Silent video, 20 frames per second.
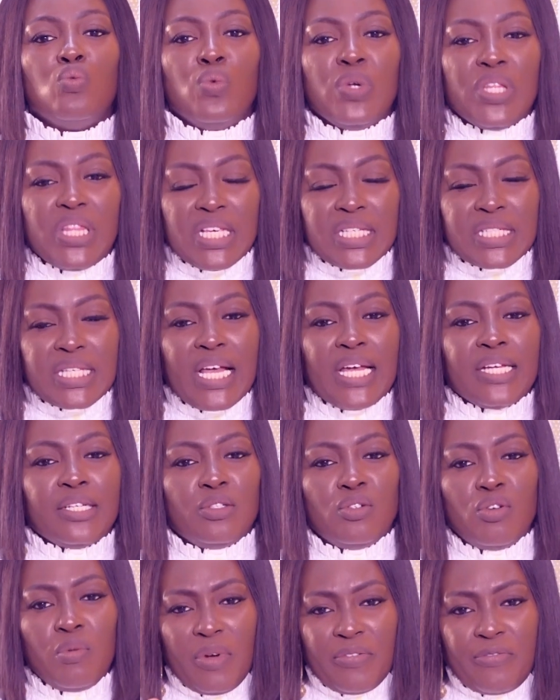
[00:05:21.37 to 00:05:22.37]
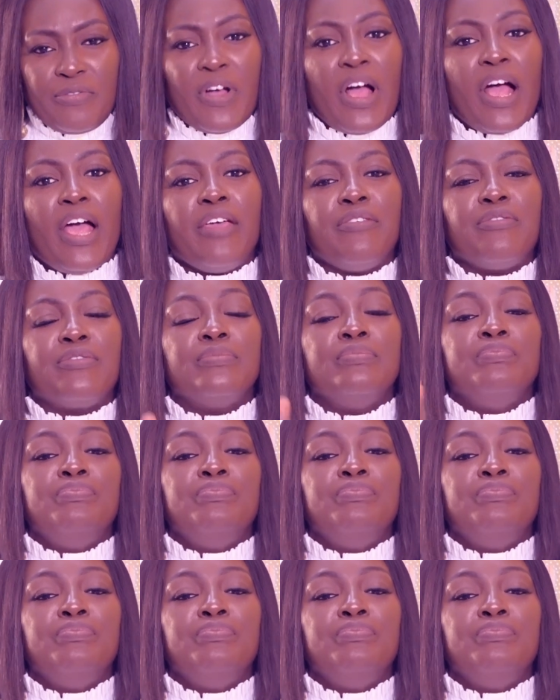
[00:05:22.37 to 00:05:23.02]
with this hand. Number five,